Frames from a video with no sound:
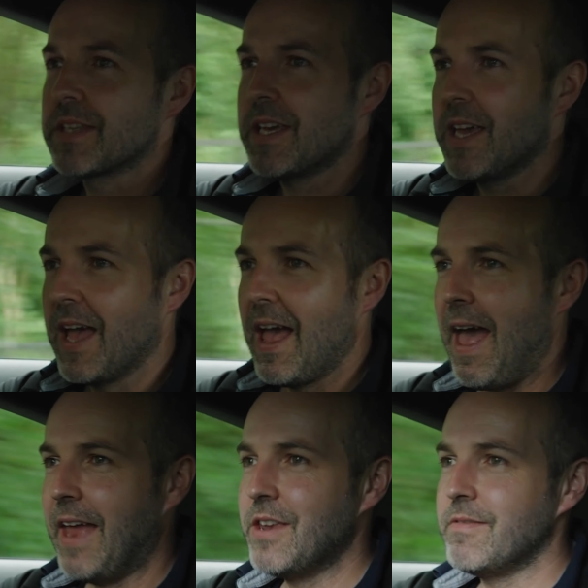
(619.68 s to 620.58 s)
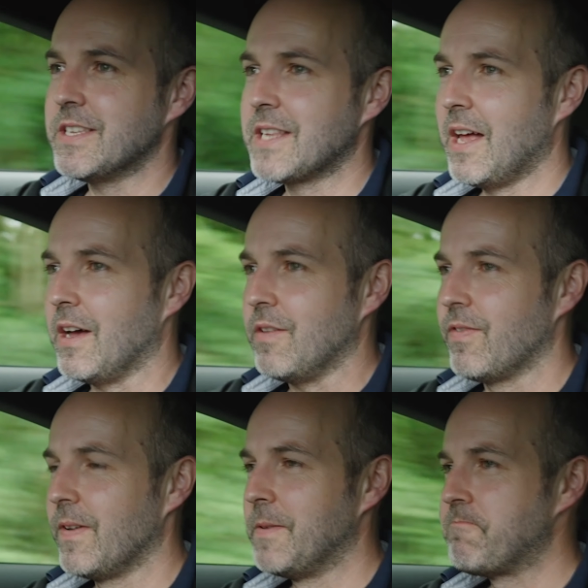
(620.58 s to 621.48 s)
to the end of its life,
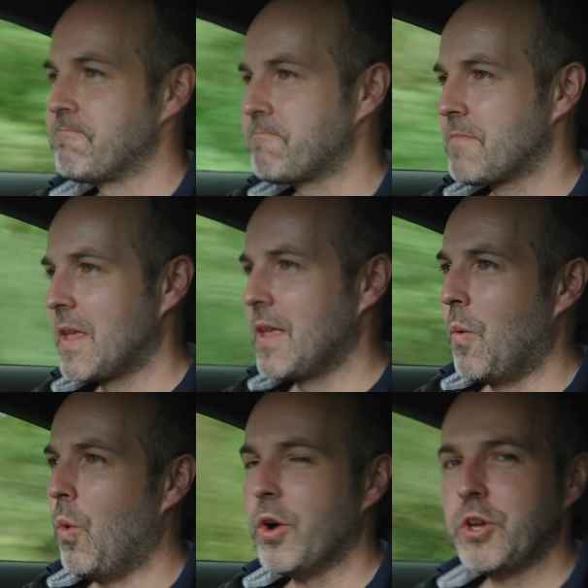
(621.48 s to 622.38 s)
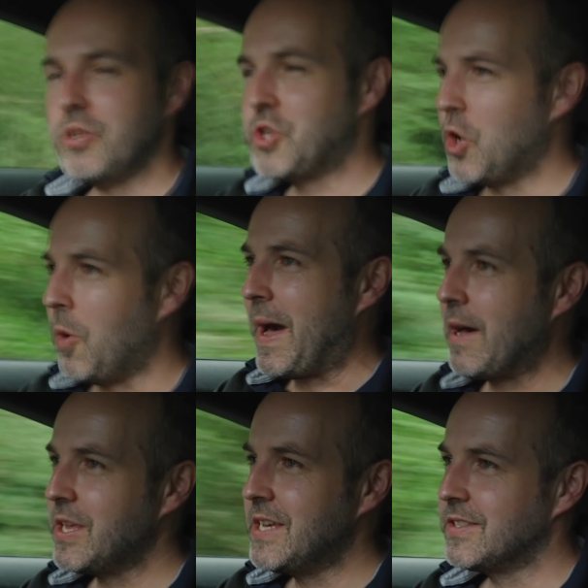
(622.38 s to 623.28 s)
what a good job
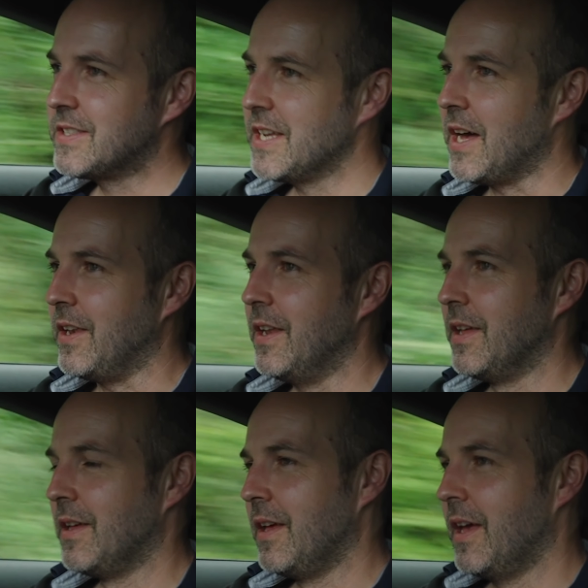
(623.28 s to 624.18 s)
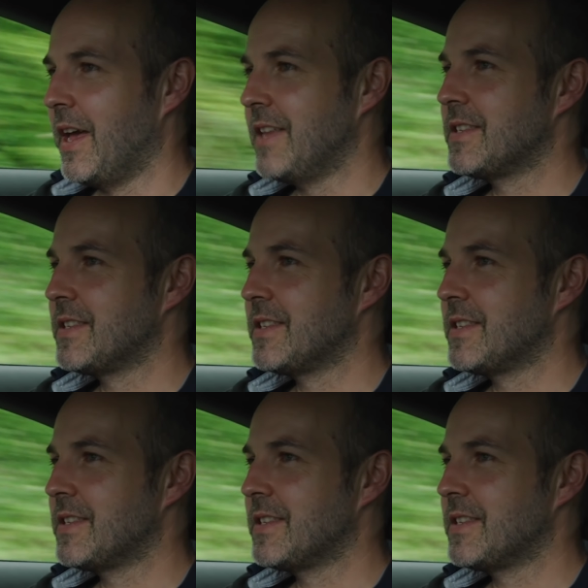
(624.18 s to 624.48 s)
Audi has done in